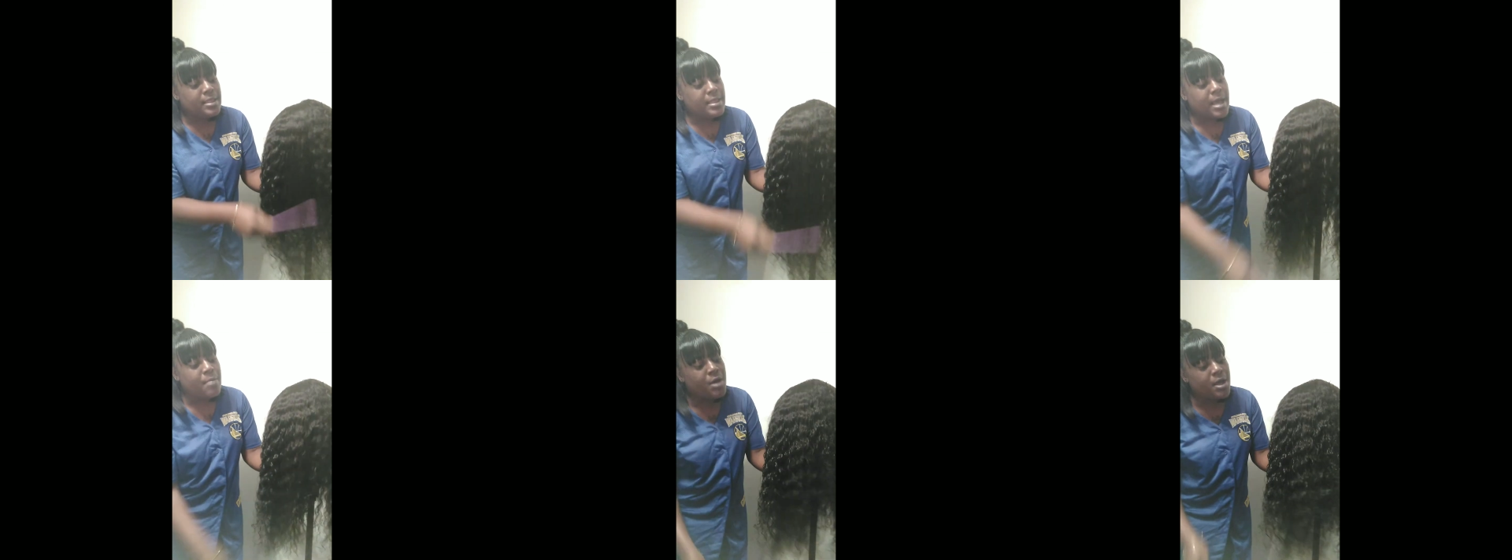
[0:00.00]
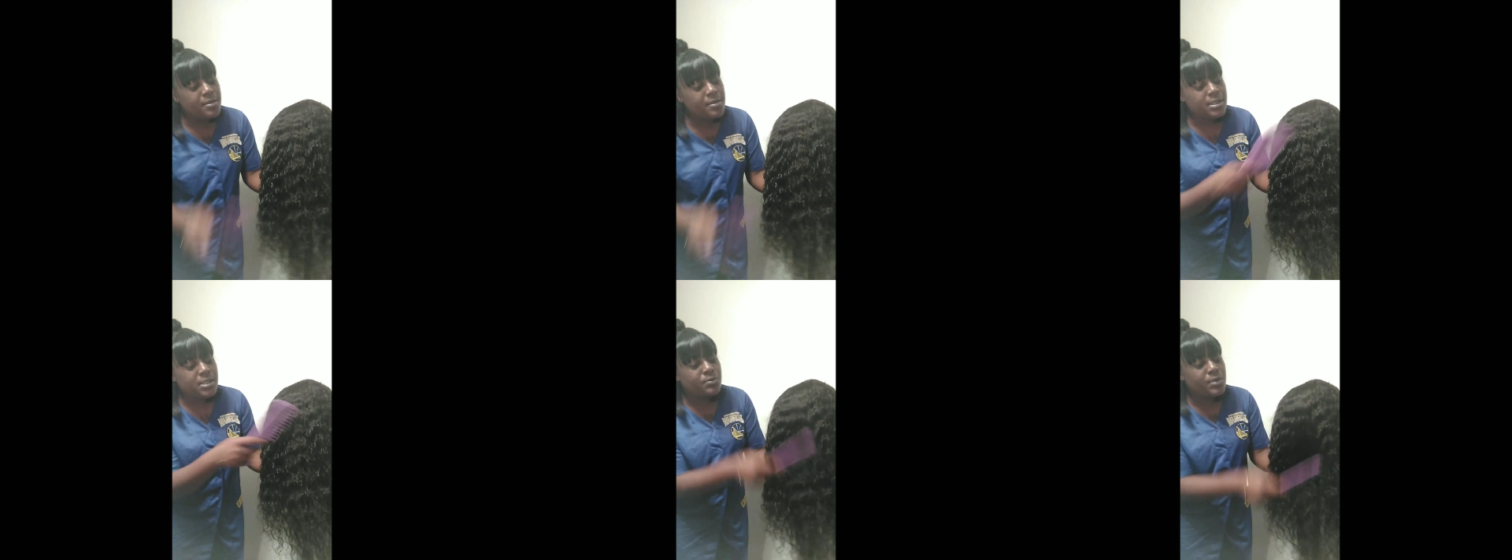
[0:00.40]
I
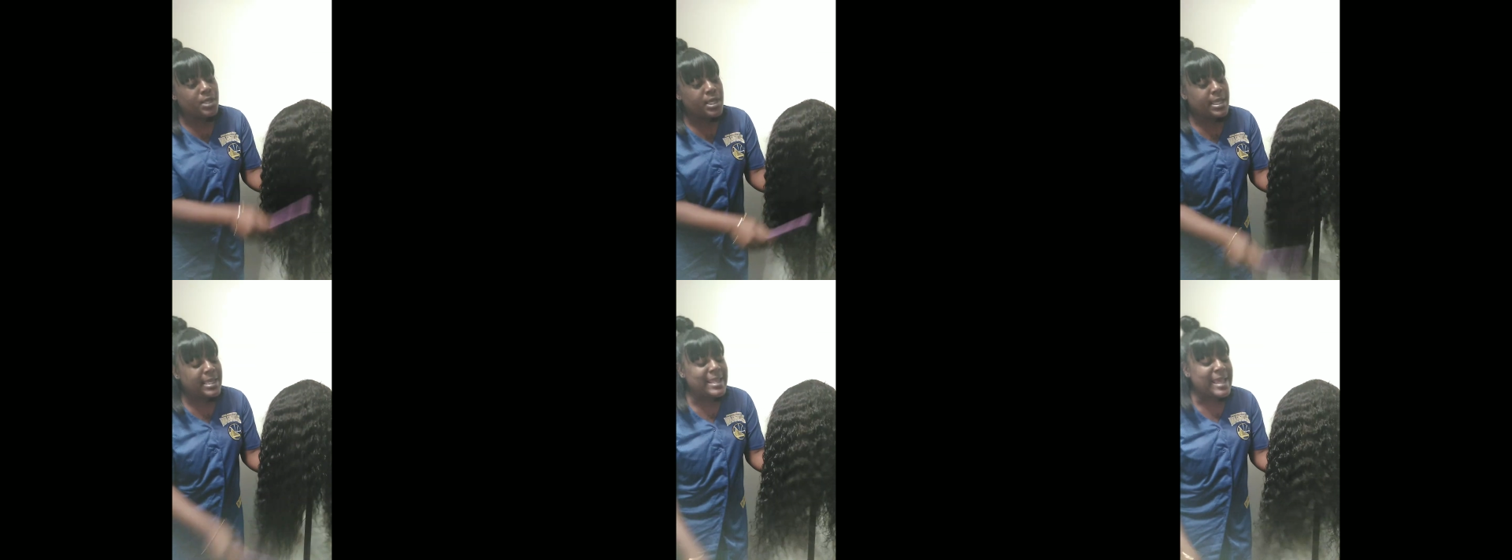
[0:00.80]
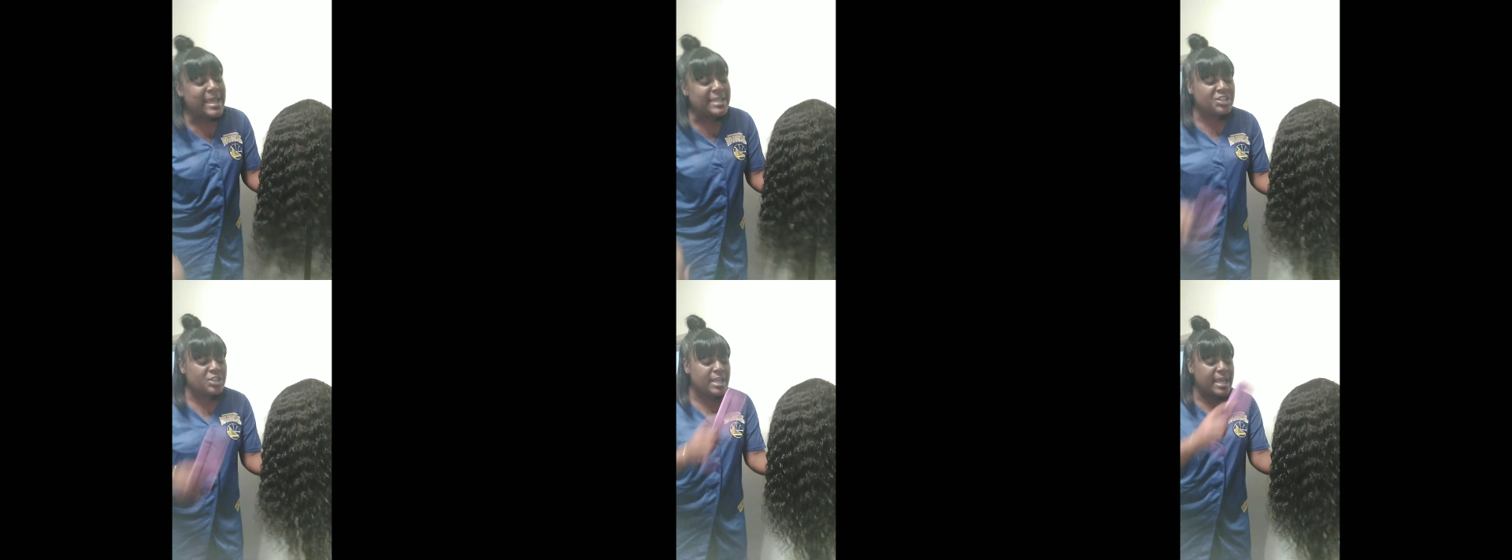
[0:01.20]
bought this wig. It
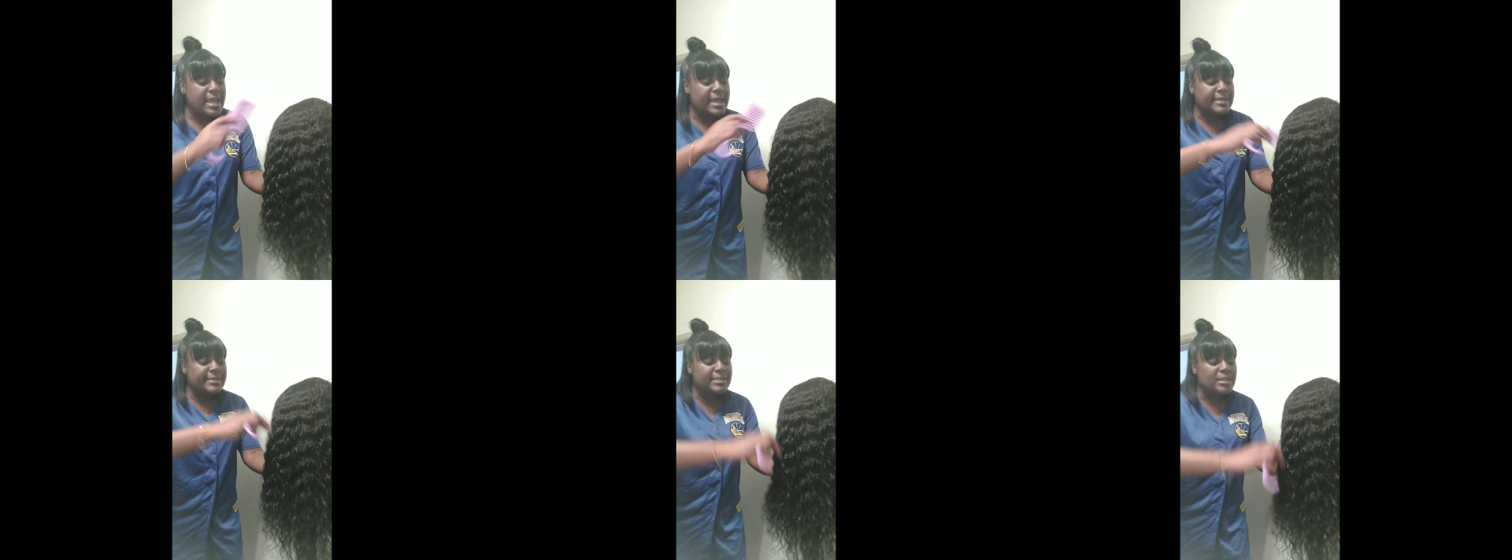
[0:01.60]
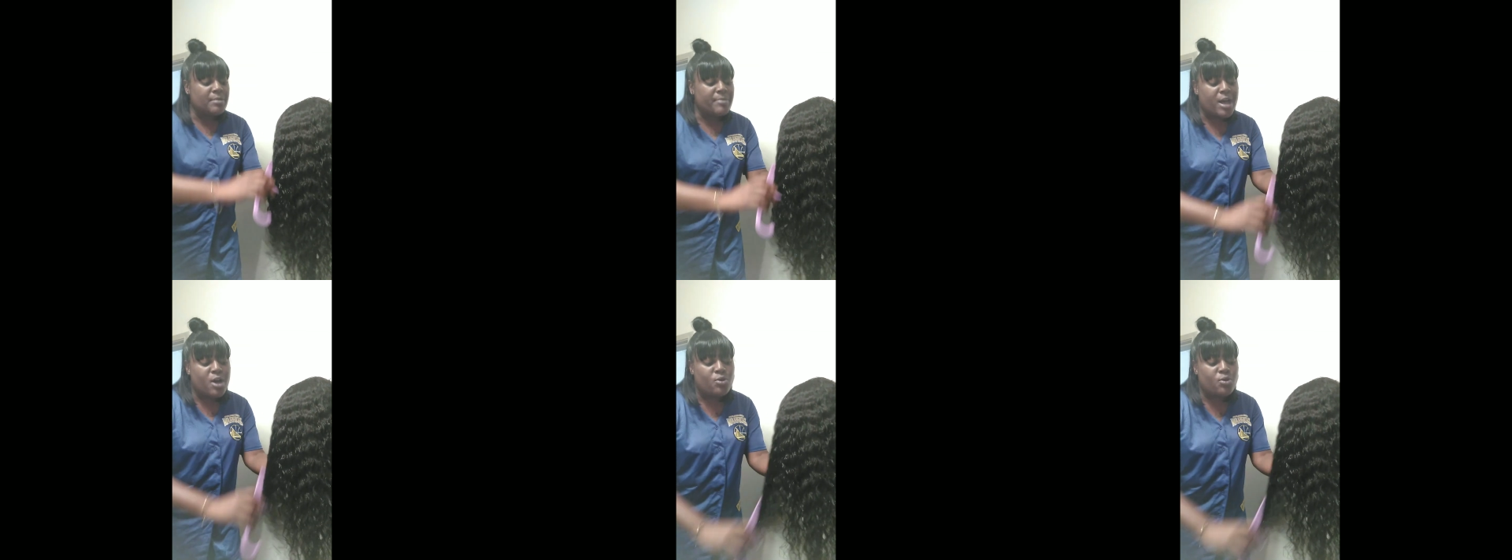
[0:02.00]
actually has
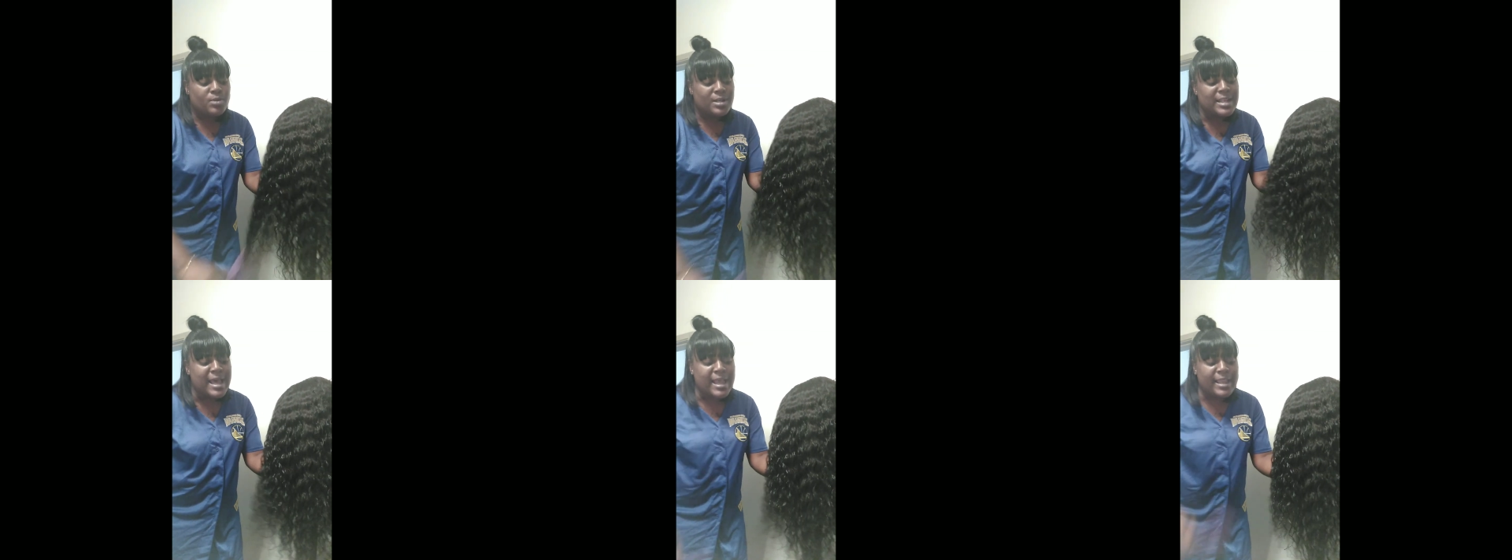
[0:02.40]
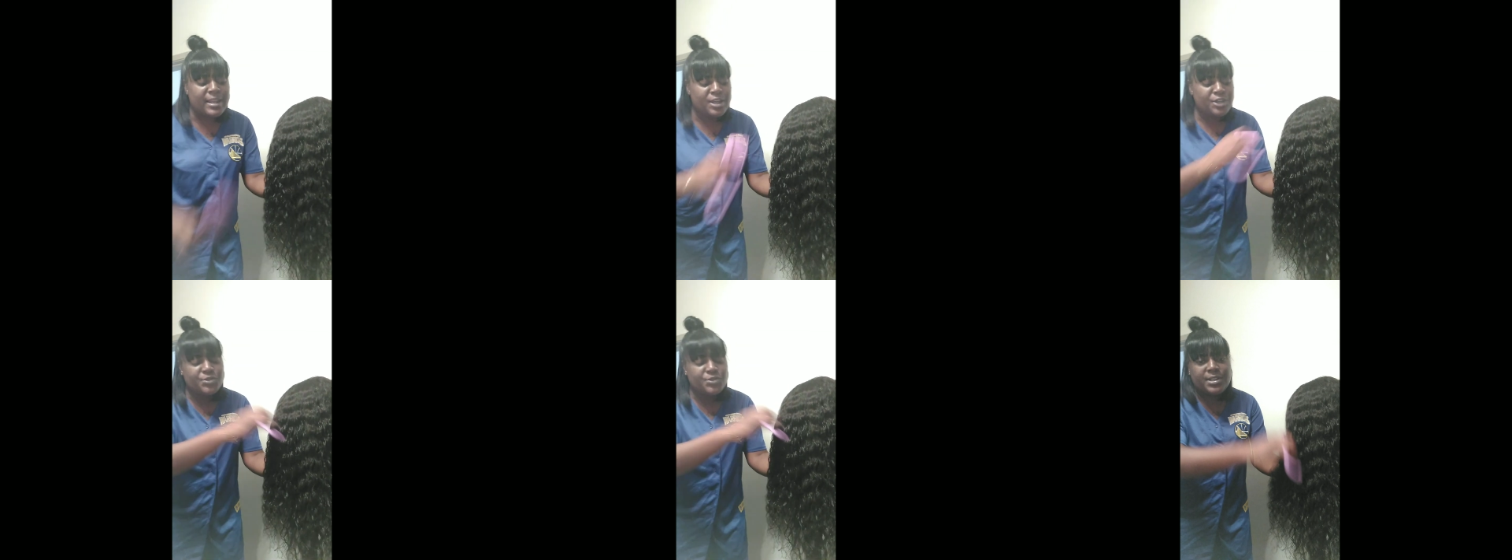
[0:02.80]
about
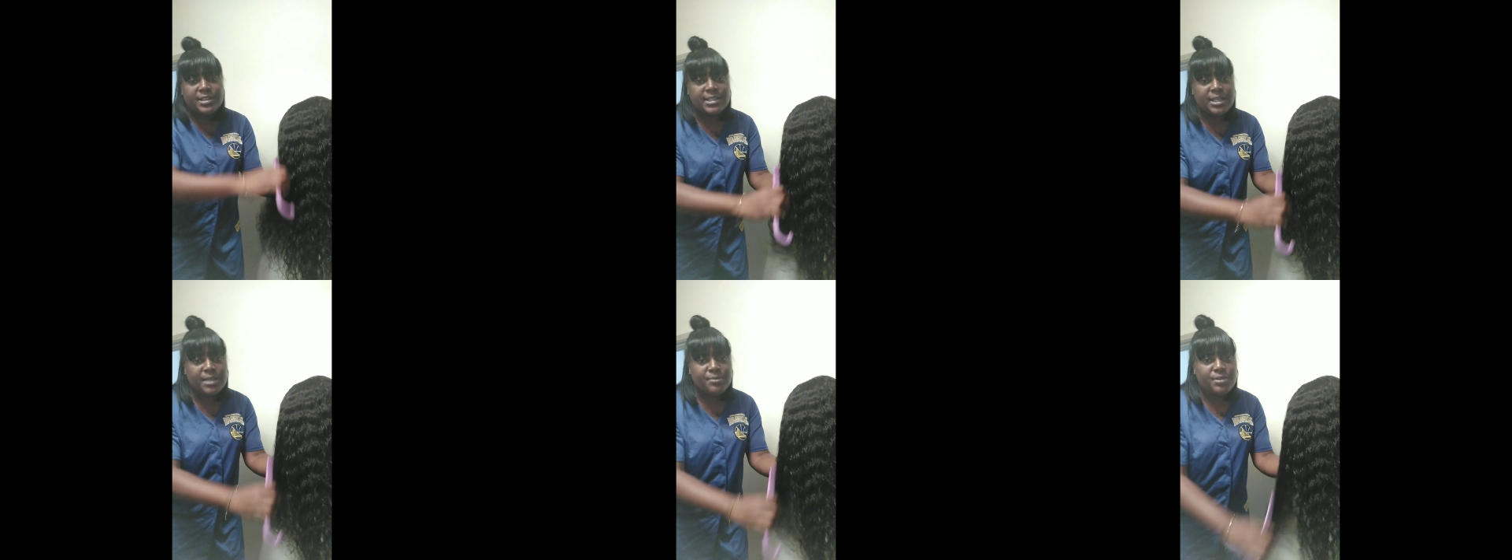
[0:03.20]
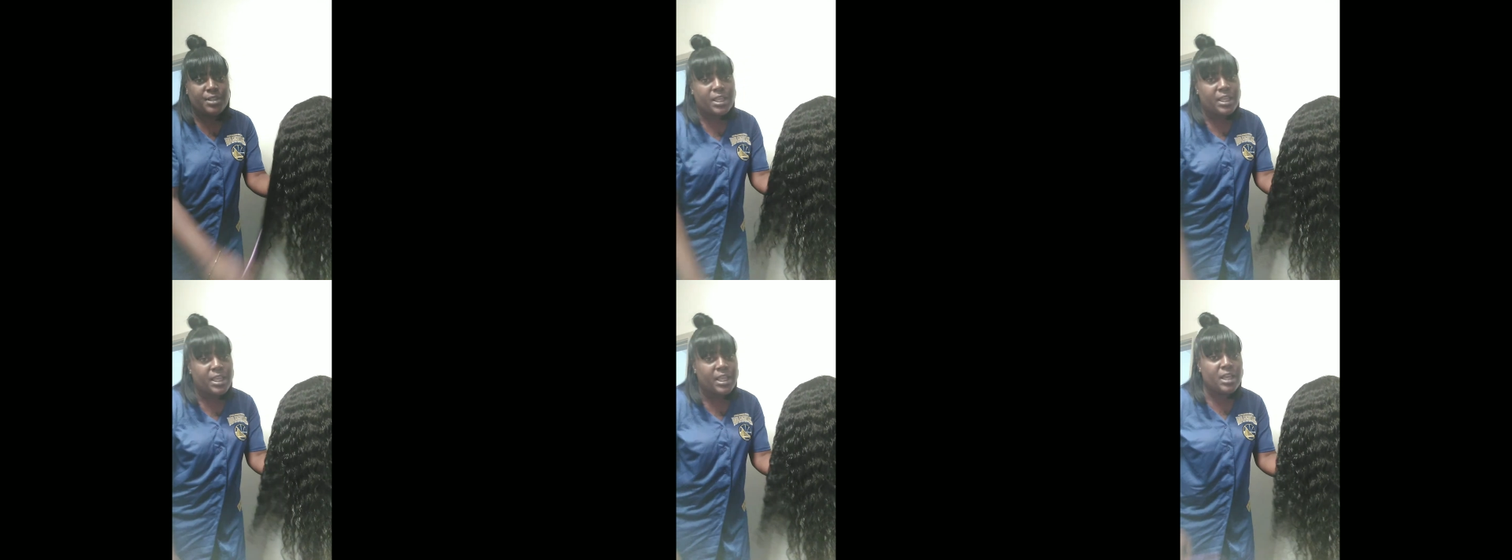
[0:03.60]
900 and
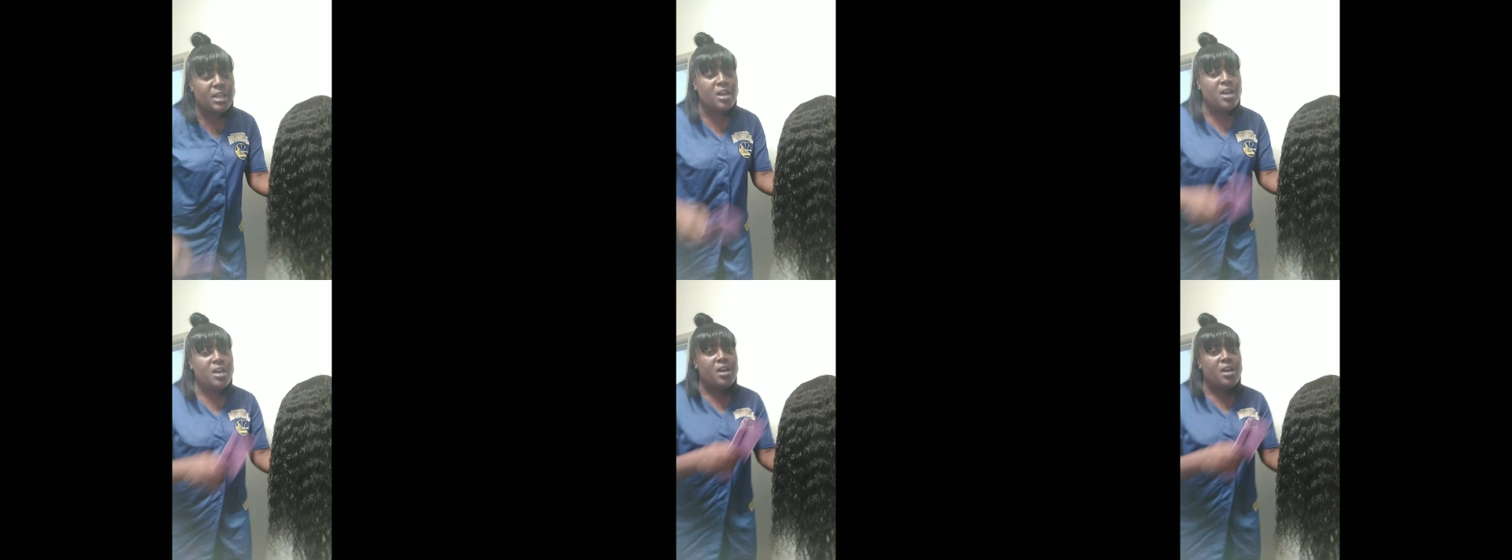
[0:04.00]
something